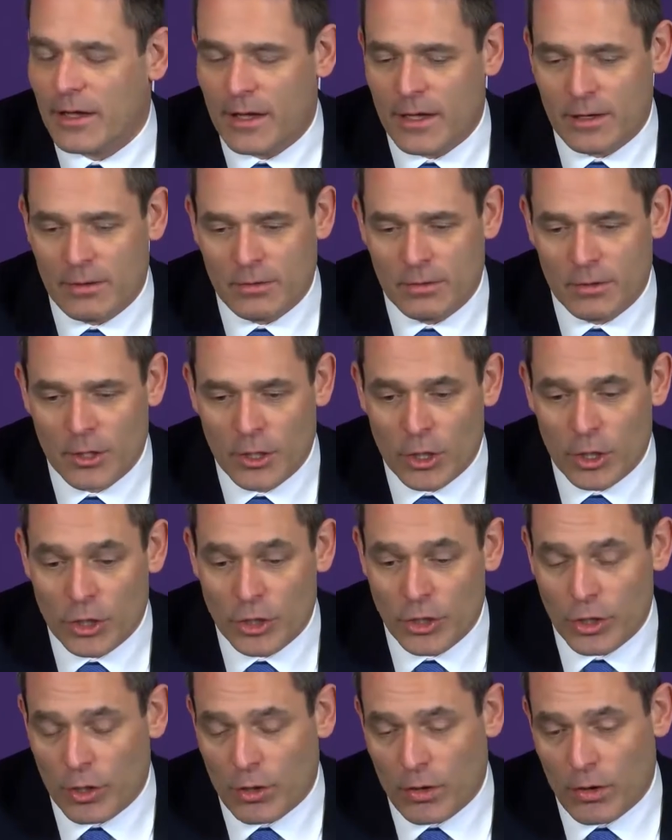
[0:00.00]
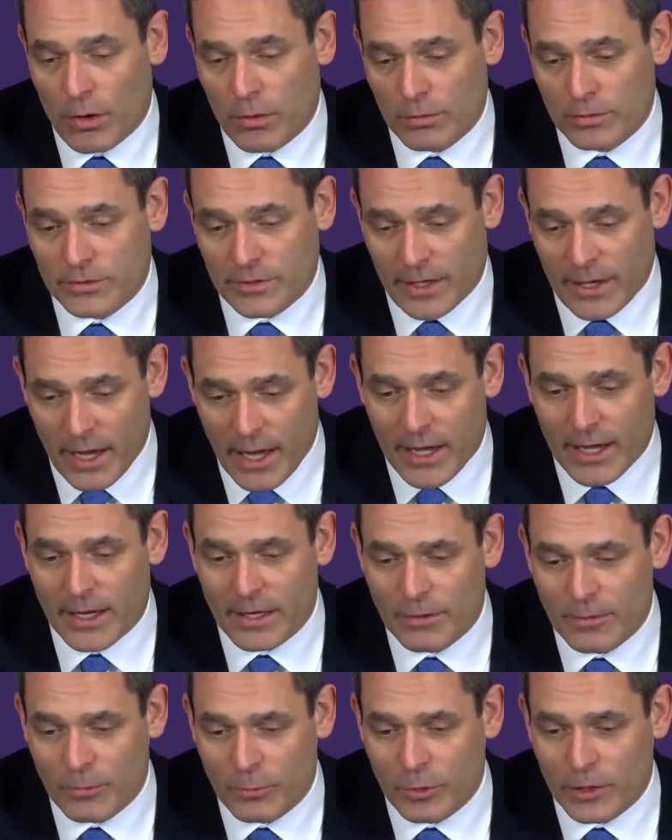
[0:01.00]
And, you know,
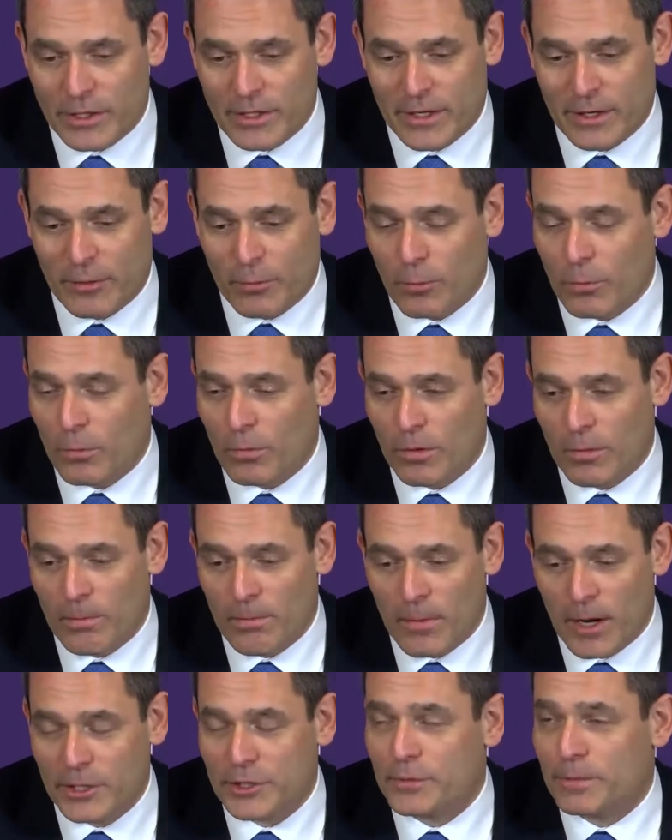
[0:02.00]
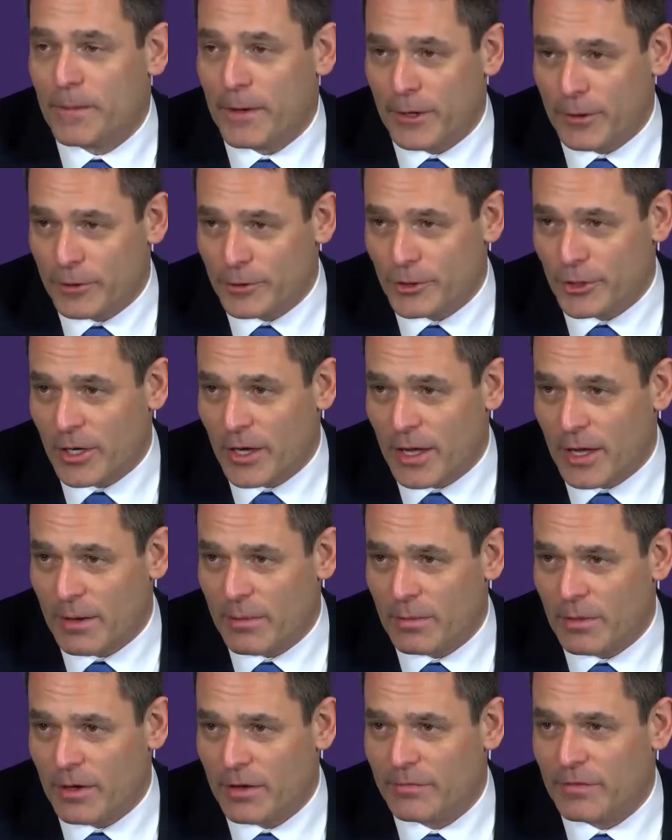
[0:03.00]
tonight we did a much better
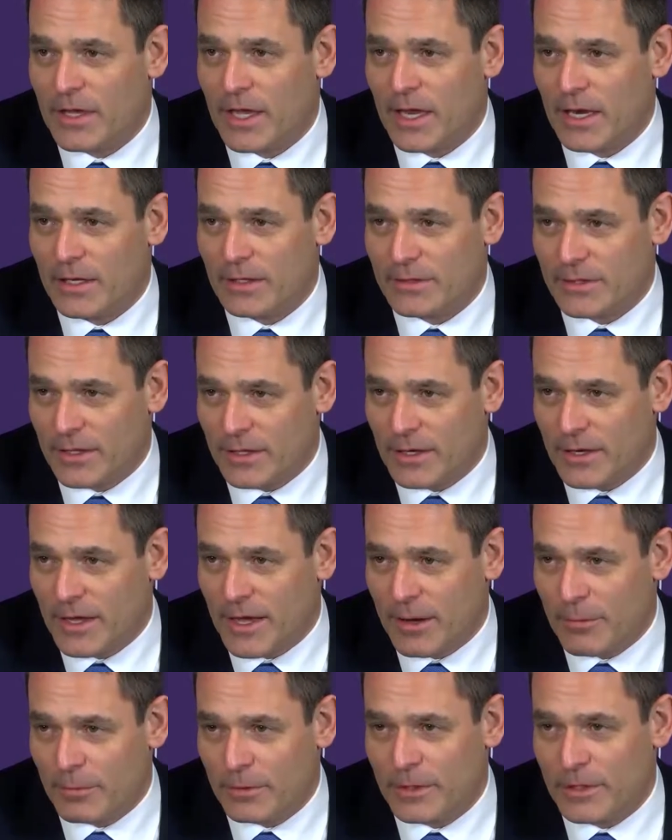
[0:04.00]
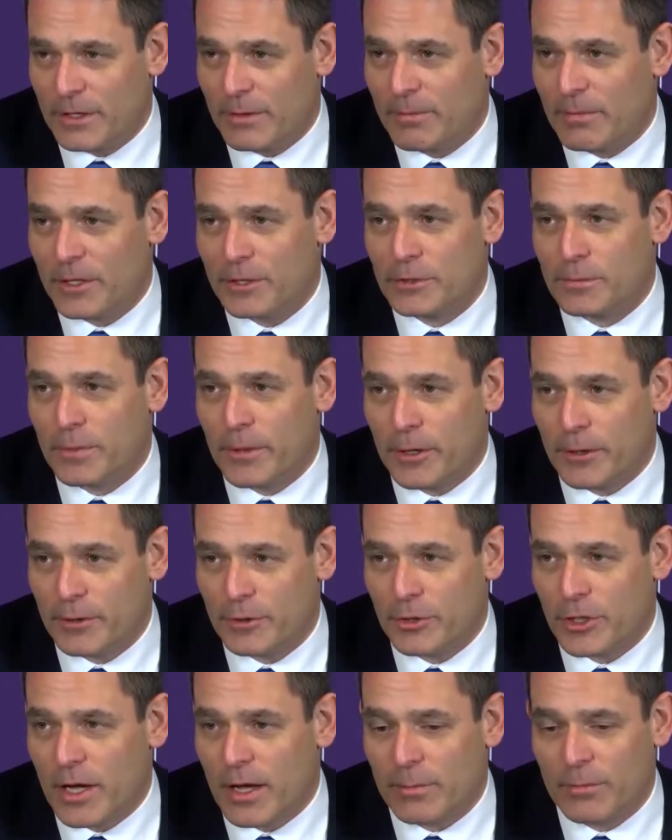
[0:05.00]
job of getting to the net. We did a much better
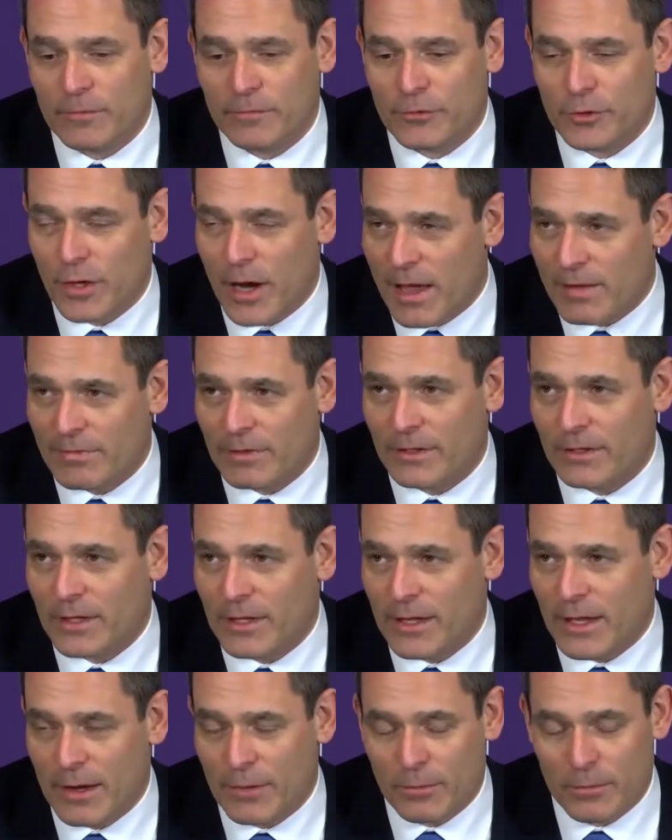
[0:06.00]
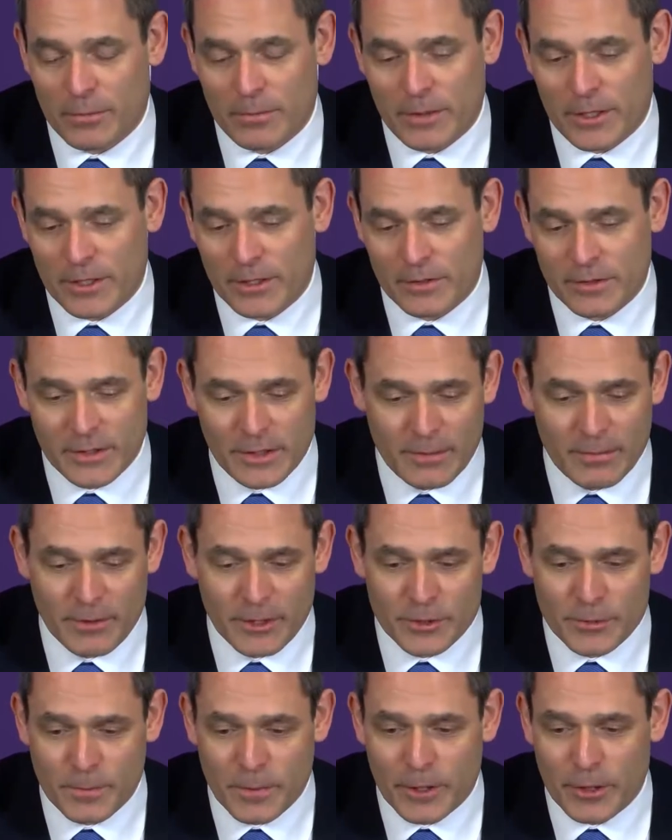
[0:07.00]
job of driving the net. We did a
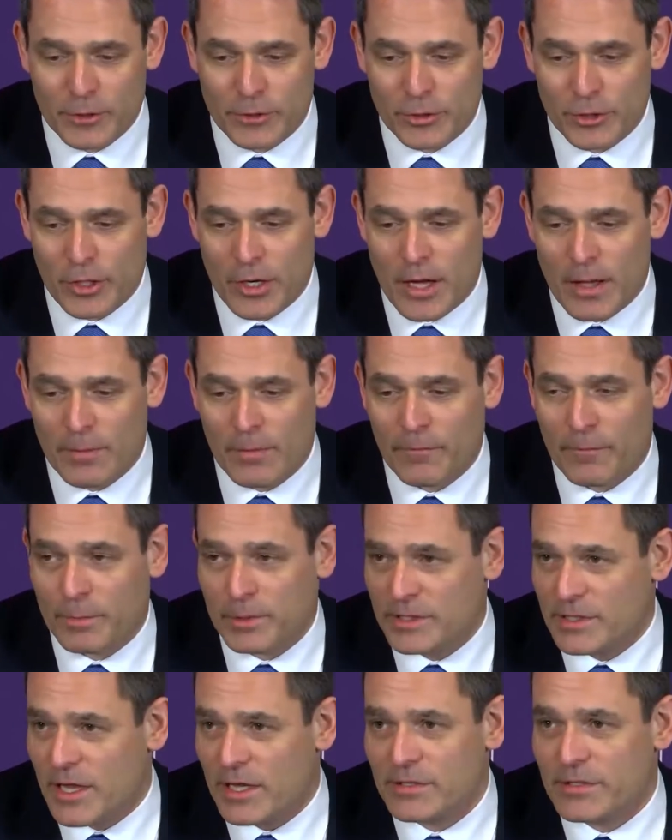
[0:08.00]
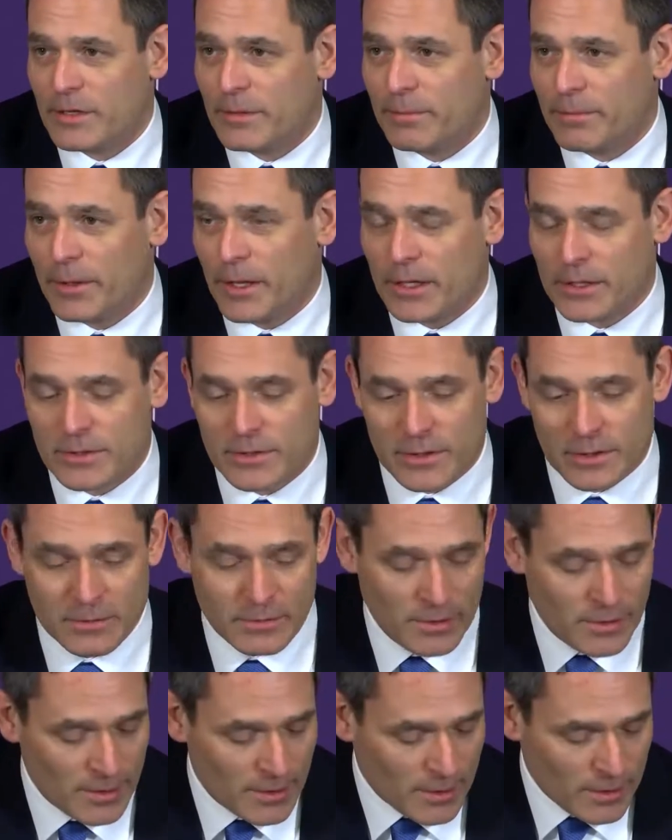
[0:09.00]
much better job of possessing pucks.
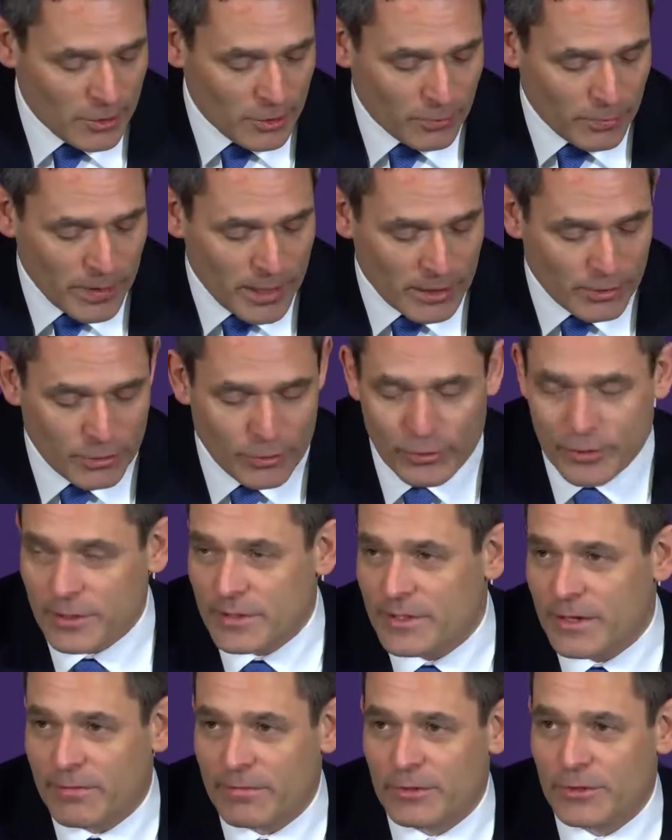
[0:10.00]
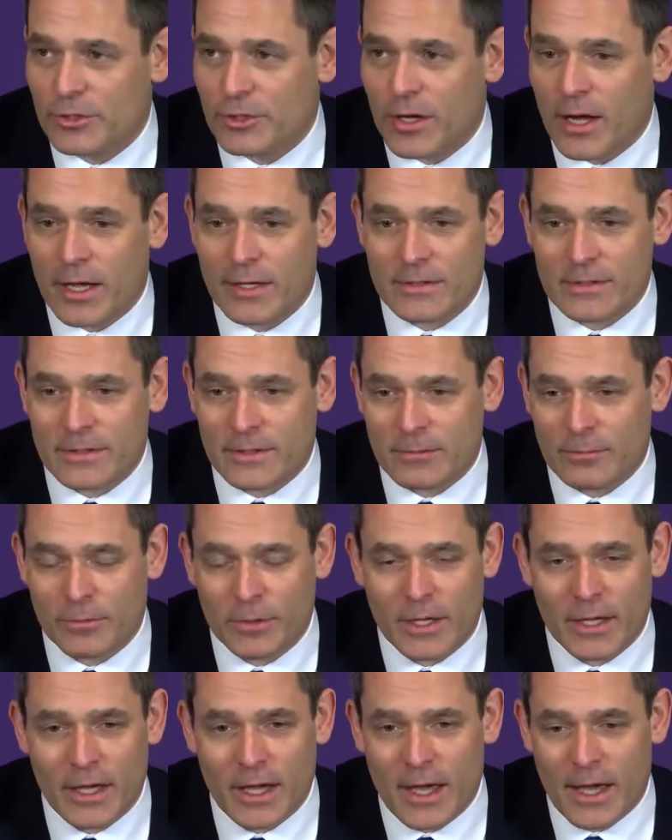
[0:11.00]
And, you know, we had 37 shots and
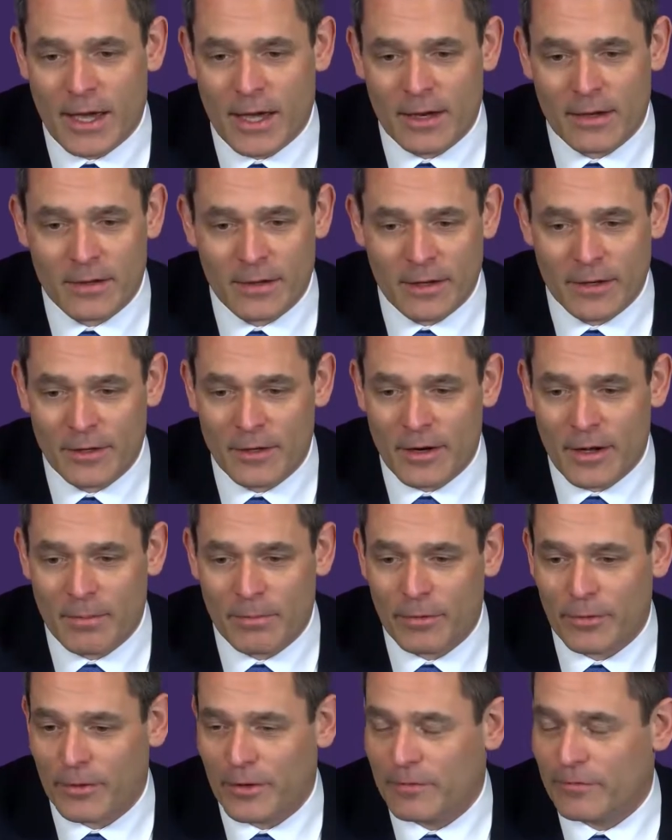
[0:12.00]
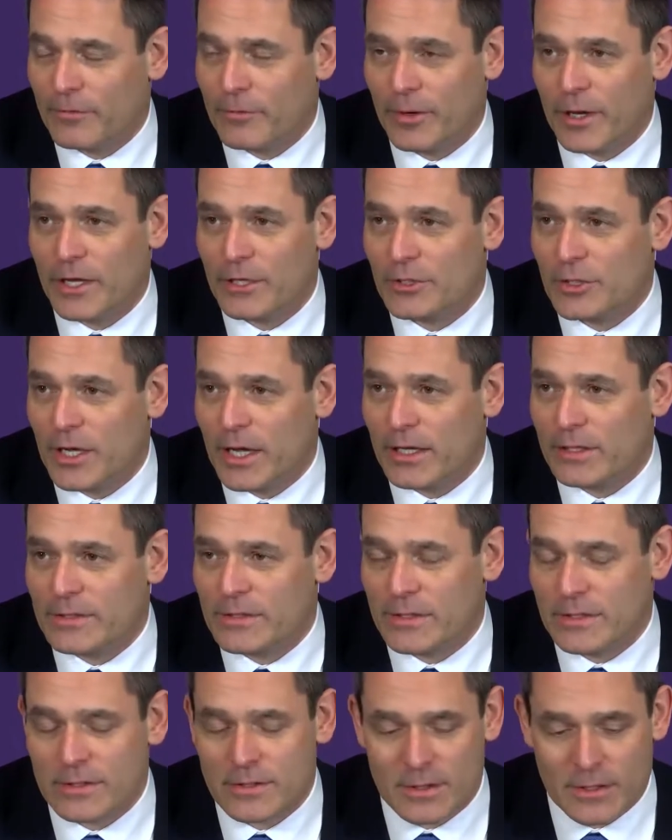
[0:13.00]
we had a number of great
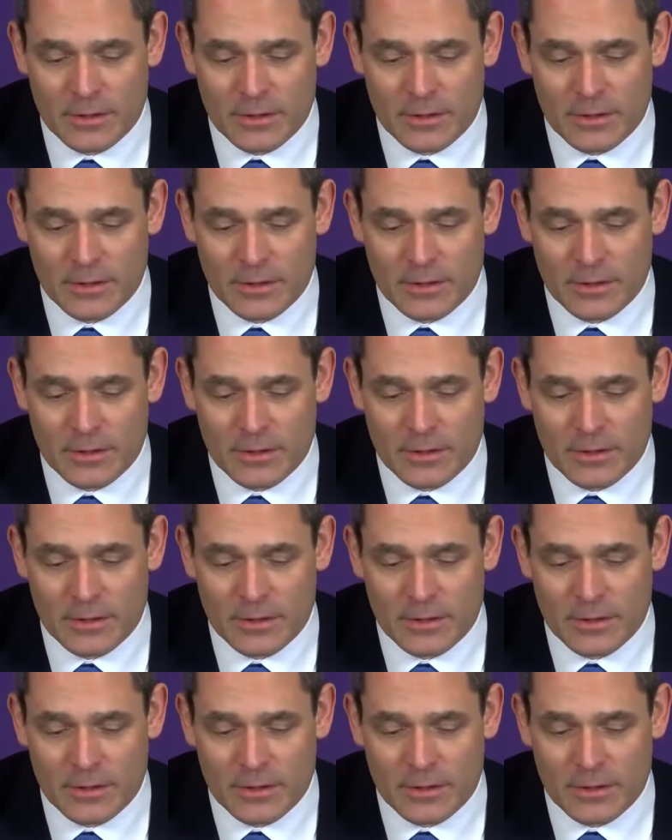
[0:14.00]
chances.